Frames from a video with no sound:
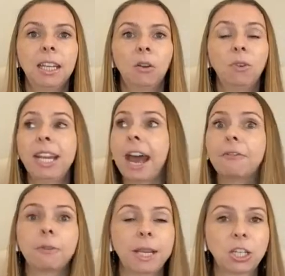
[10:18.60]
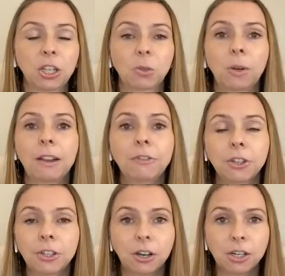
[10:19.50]
Read affirmations. When I
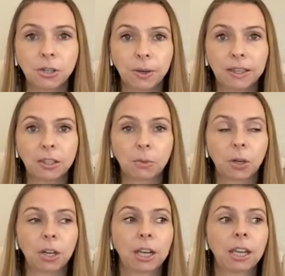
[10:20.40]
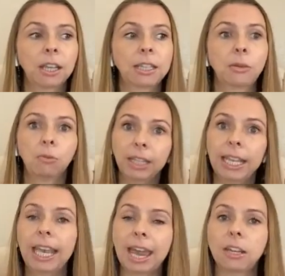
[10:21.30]
first started doing this work to really
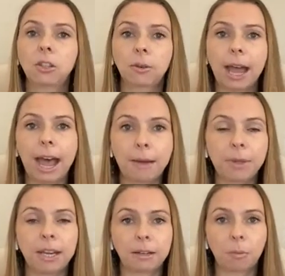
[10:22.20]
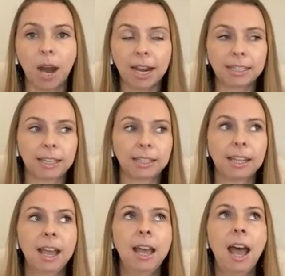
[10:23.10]
get into a habit and a practice,
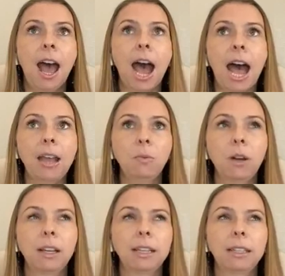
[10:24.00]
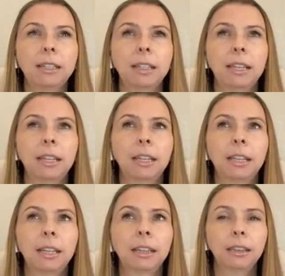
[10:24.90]
I was
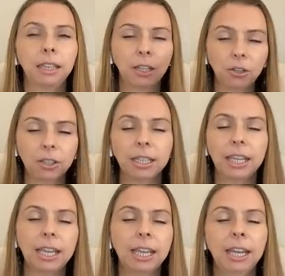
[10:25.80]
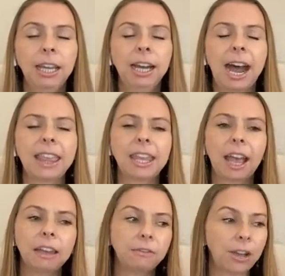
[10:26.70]
literally, I think
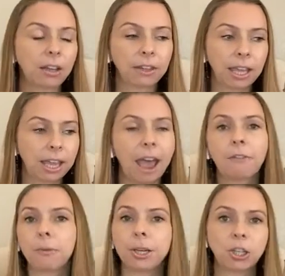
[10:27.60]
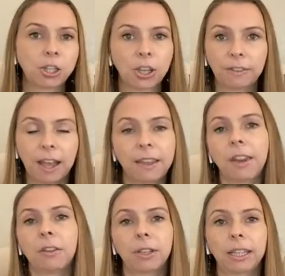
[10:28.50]
I had found like affirmations online that
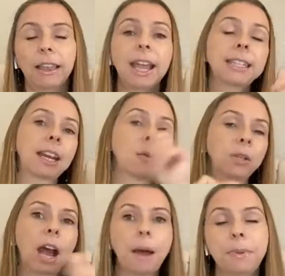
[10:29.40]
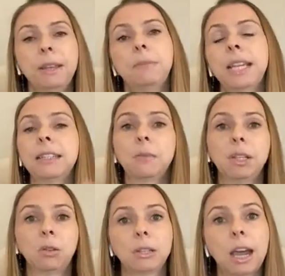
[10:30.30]
I really liked, and I would copy and paste them
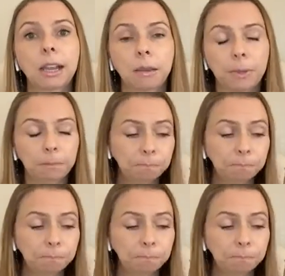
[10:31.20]
into a document.